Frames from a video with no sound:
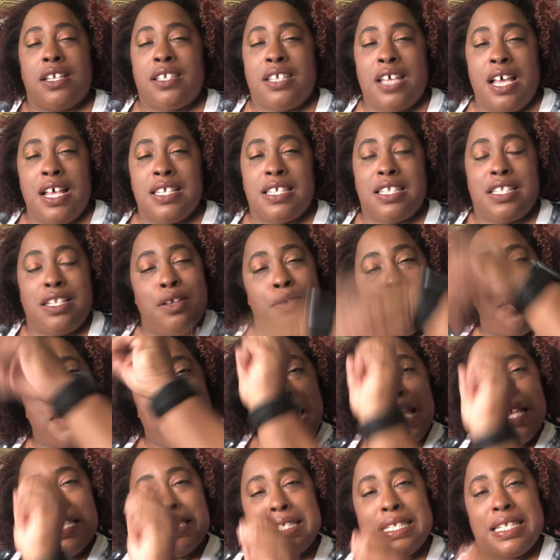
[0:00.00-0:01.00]
dust them,
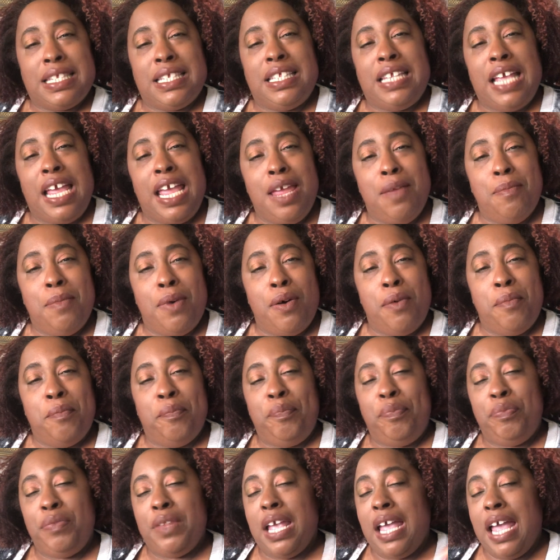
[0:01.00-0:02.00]
steam them,
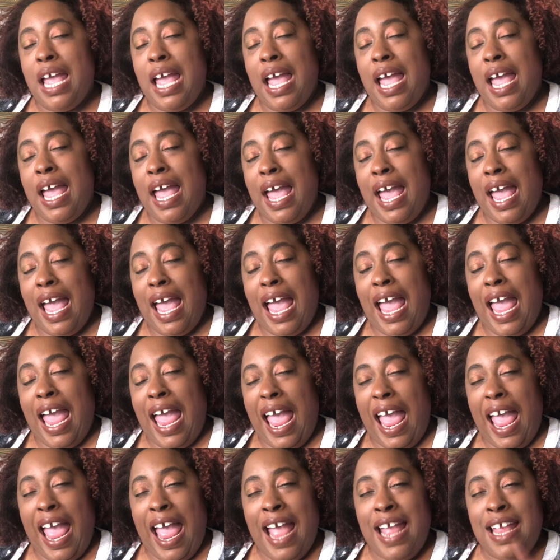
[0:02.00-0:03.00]

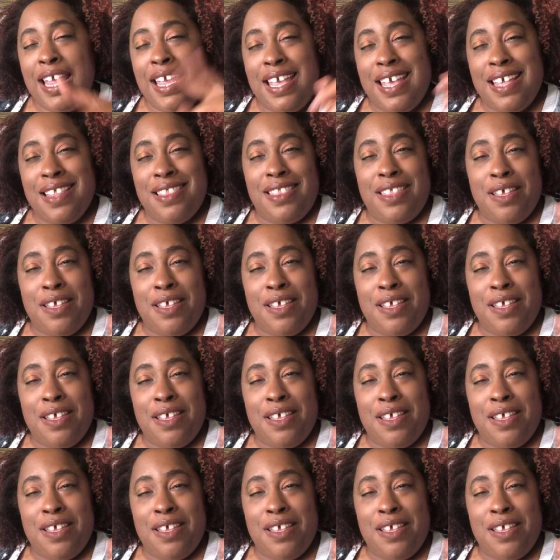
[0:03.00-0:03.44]
and get